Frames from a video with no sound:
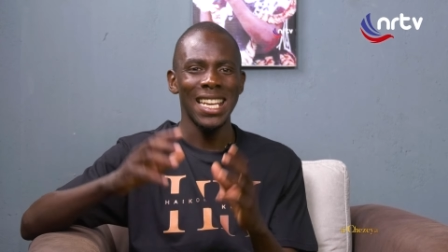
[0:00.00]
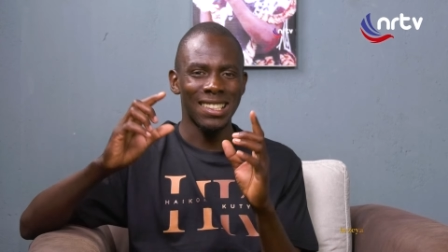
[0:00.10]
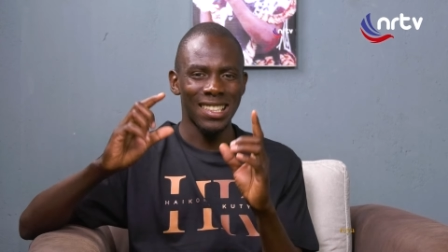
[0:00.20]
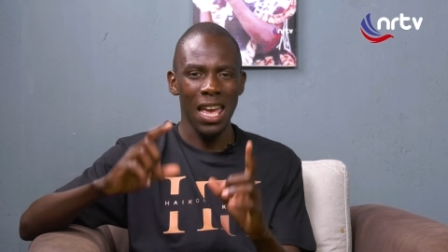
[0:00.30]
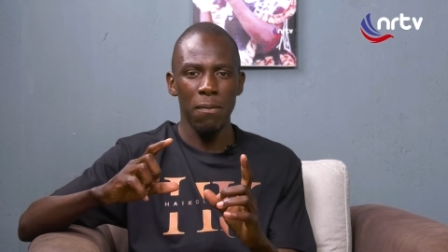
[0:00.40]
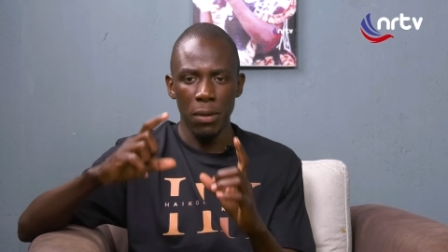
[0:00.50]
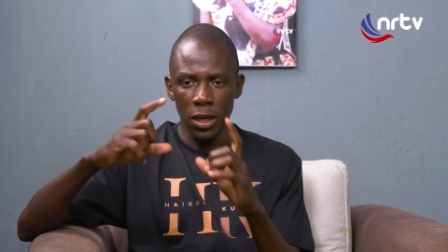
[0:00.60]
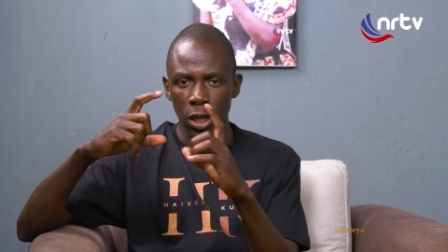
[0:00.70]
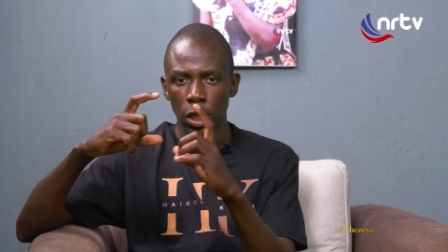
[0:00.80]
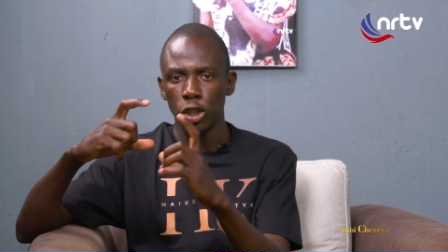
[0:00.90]
it's
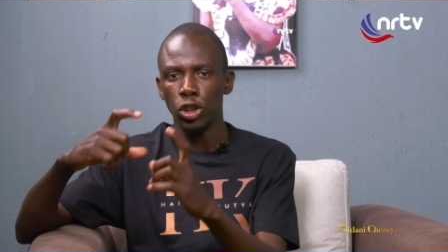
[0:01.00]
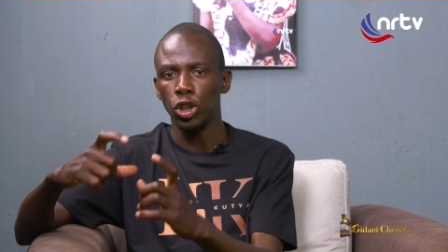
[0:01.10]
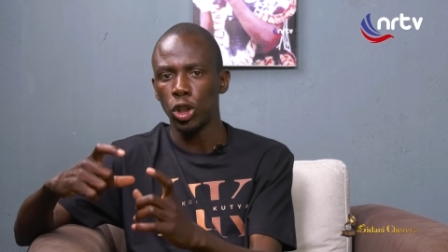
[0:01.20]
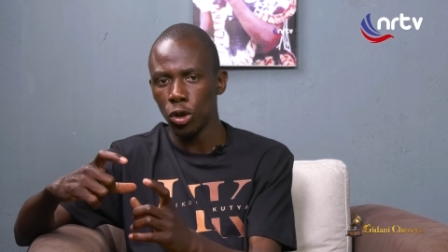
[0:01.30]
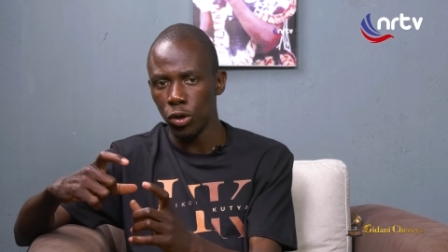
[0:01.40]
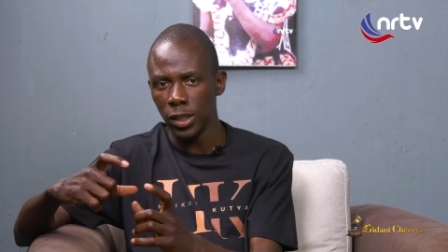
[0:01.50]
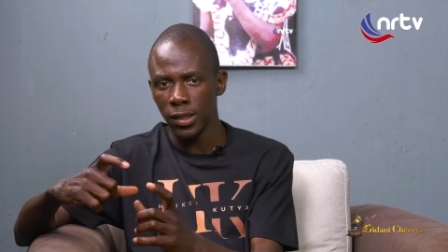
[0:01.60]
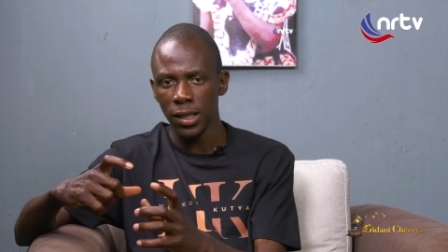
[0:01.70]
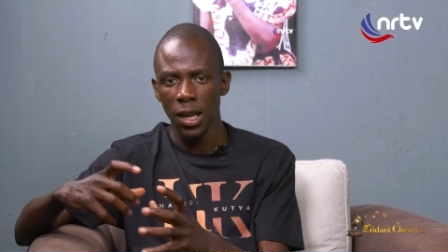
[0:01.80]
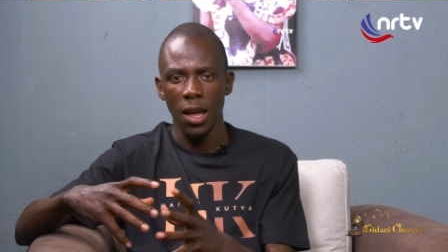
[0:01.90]
urban
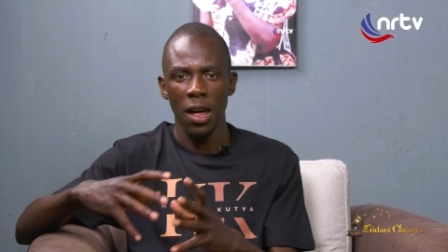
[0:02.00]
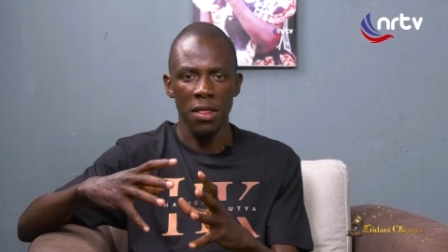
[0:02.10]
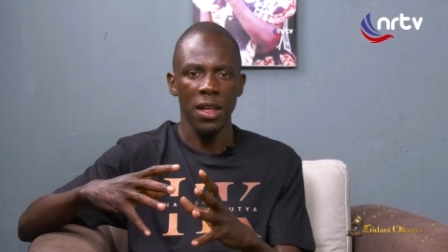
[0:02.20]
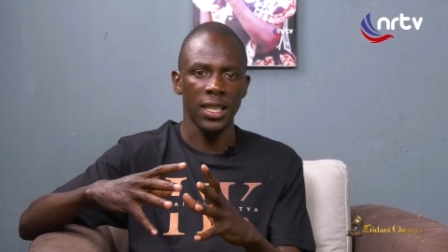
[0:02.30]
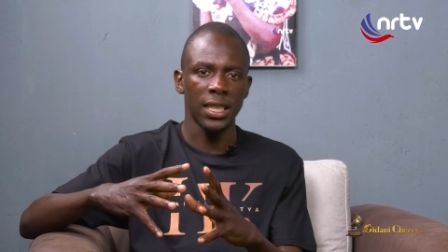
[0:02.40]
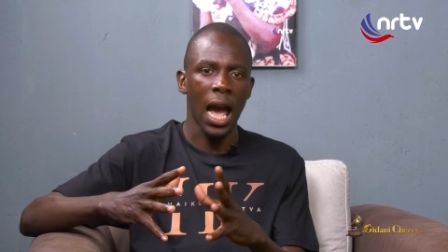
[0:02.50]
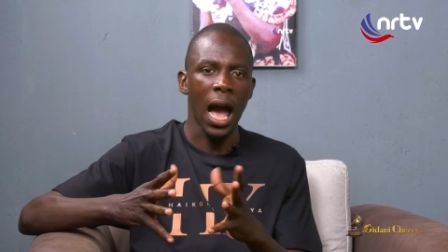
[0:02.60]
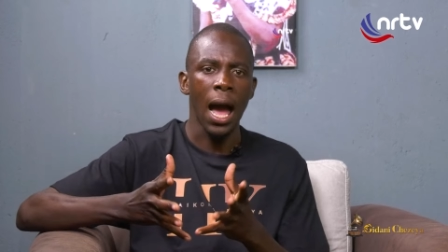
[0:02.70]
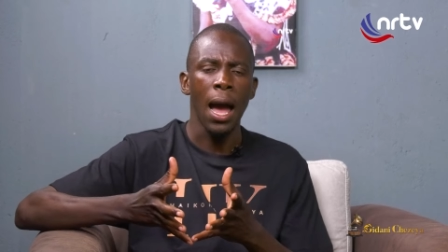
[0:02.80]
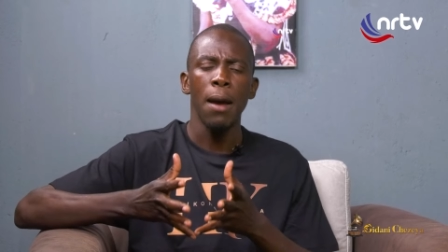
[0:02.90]
genres uh, that
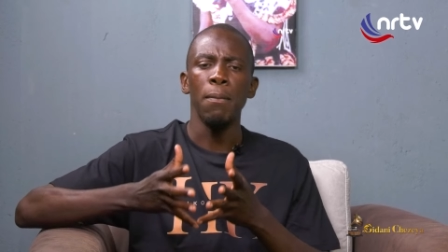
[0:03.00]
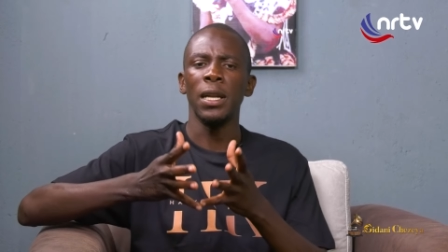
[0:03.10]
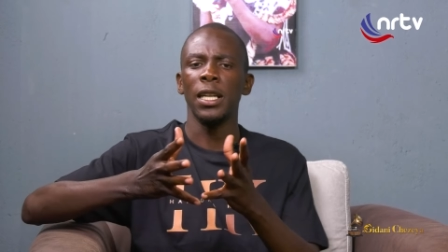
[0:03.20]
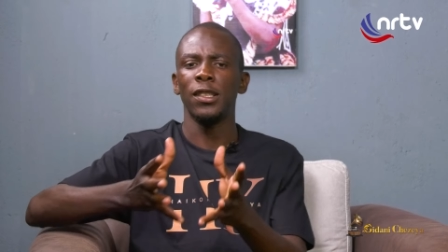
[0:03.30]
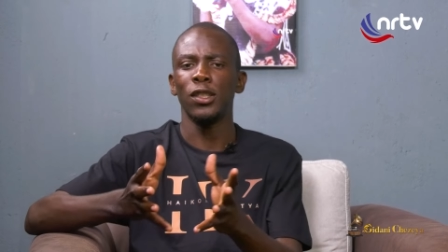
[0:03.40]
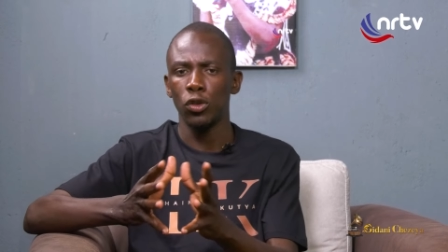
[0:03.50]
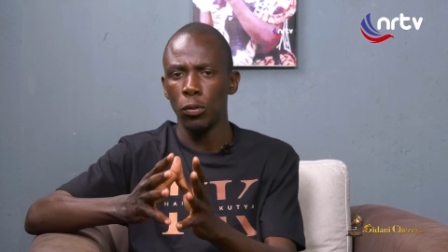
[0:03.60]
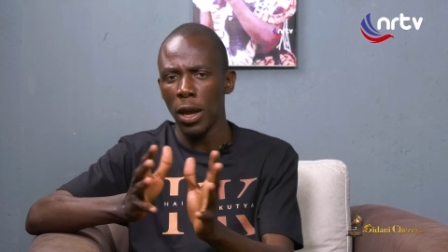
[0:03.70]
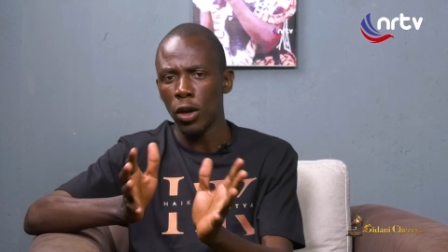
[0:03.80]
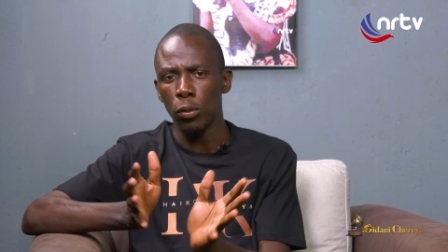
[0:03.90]
are being listened to
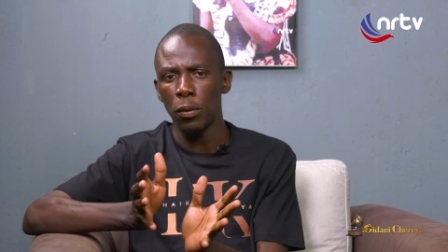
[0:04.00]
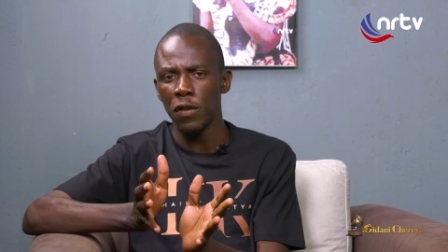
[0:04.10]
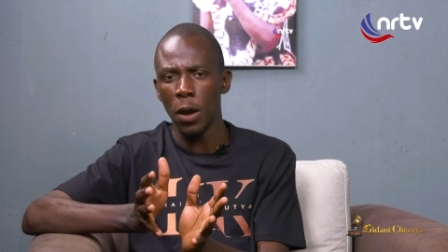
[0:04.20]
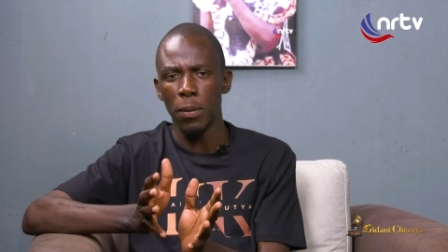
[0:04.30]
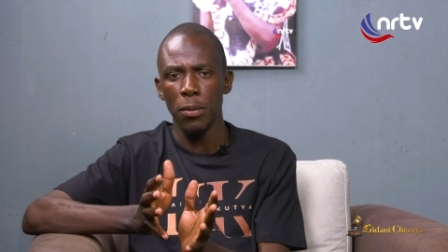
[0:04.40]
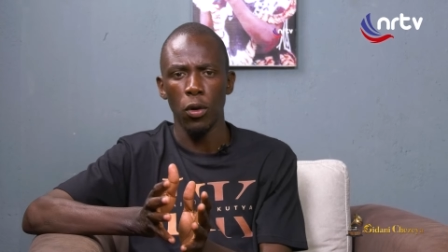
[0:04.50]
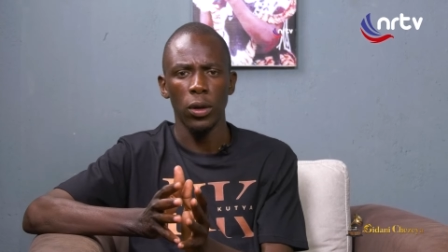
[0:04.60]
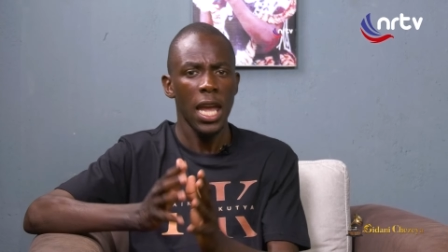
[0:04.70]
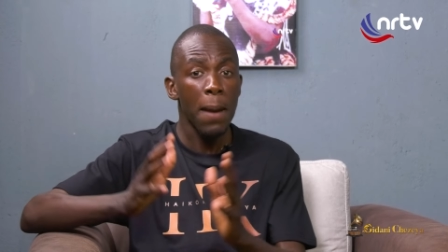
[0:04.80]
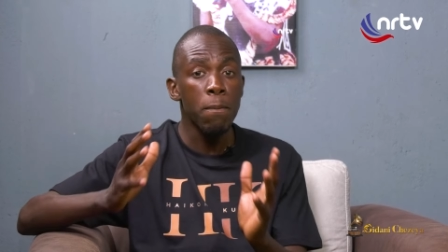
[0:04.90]
by a group of young people.
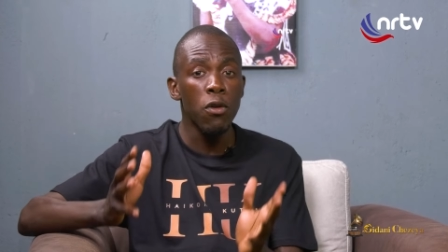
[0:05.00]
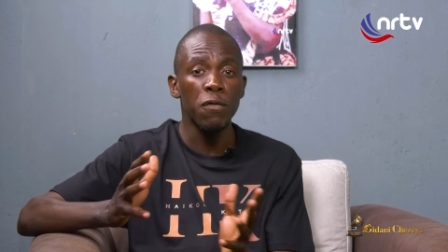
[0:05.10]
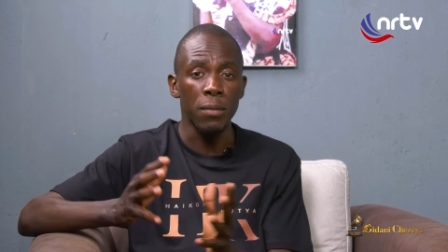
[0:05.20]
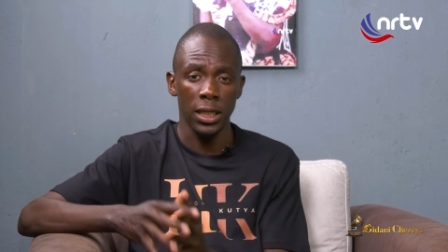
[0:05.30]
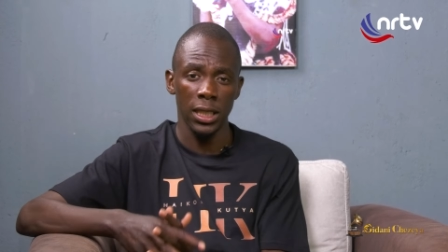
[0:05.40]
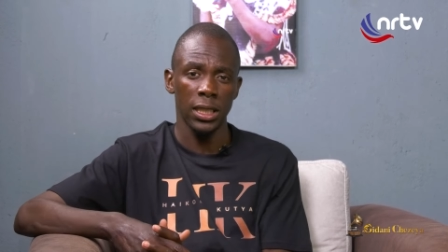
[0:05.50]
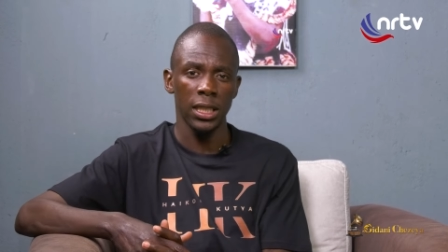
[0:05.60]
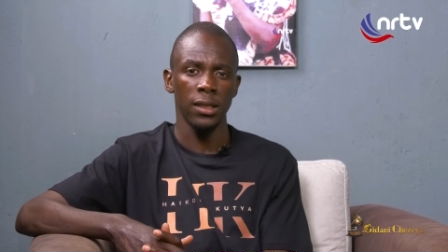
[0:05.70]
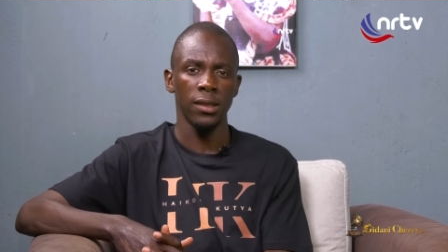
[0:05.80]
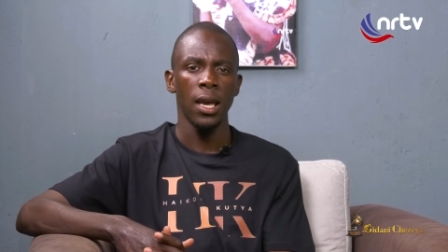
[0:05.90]
A movement it
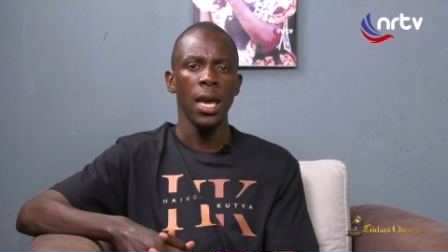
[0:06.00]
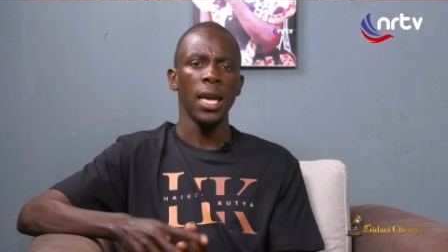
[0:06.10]
is.